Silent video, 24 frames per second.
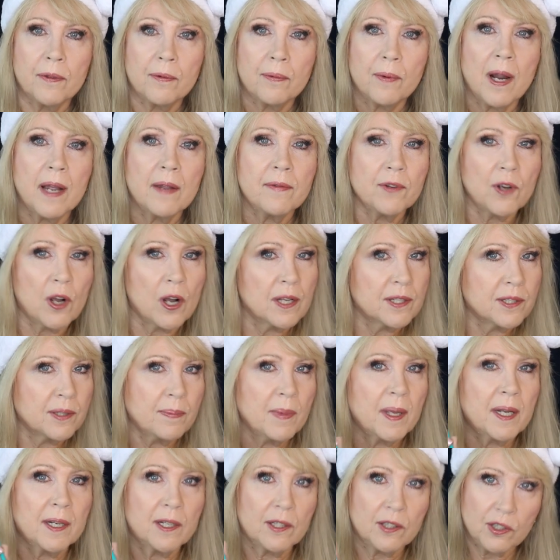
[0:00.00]
Thrive
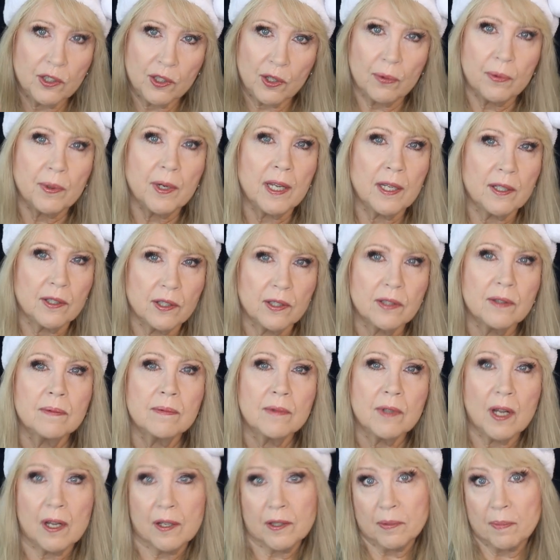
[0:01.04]
Cosmetics donates
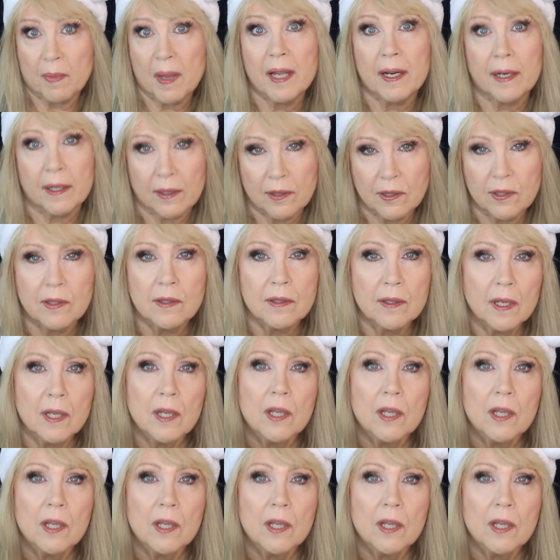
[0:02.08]
cosmetics